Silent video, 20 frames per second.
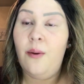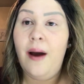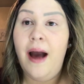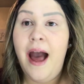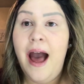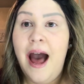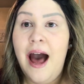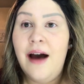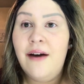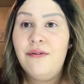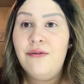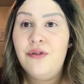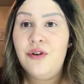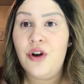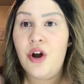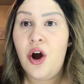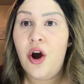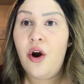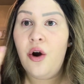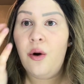have
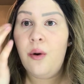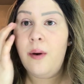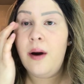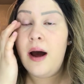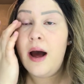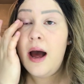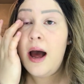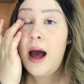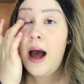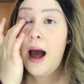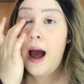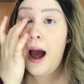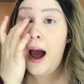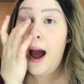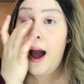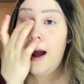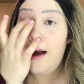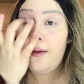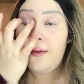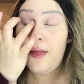no
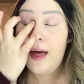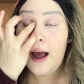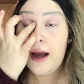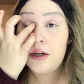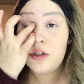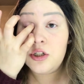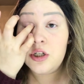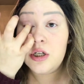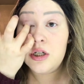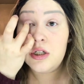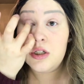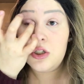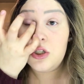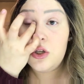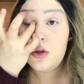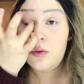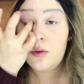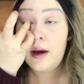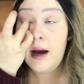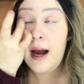eyelashes,
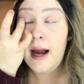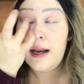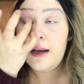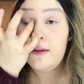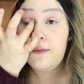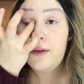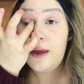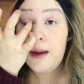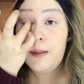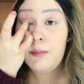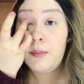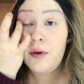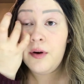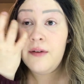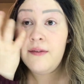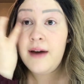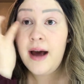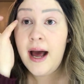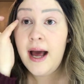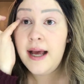you kind of
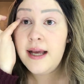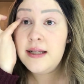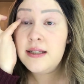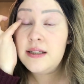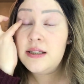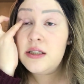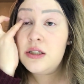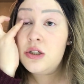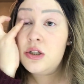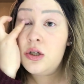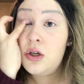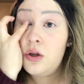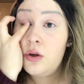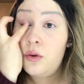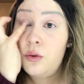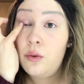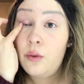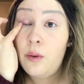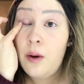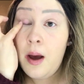improvise
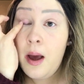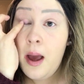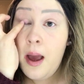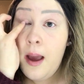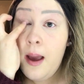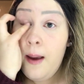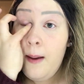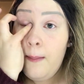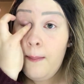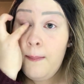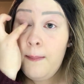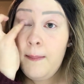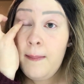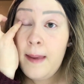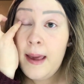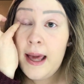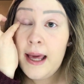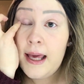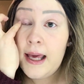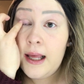to
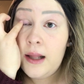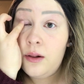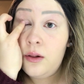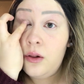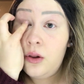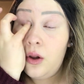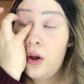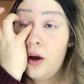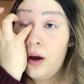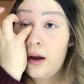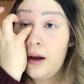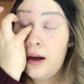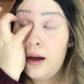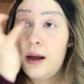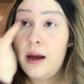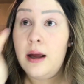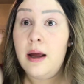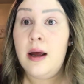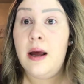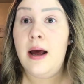make it
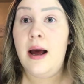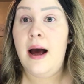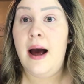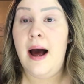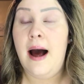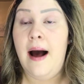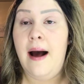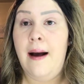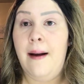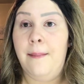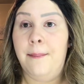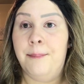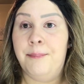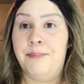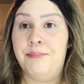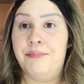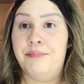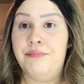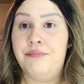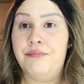look
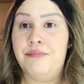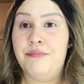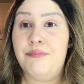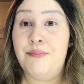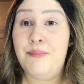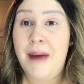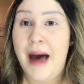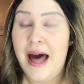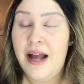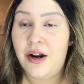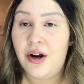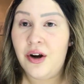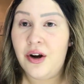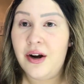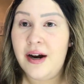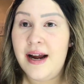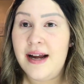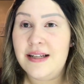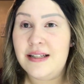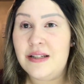
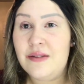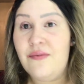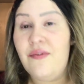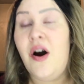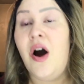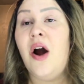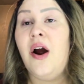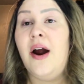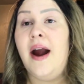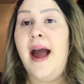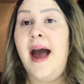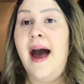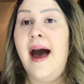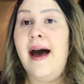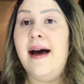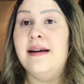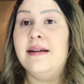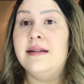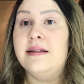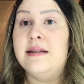better, as far
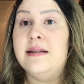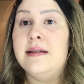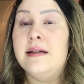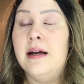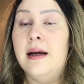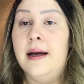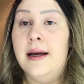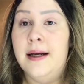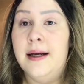as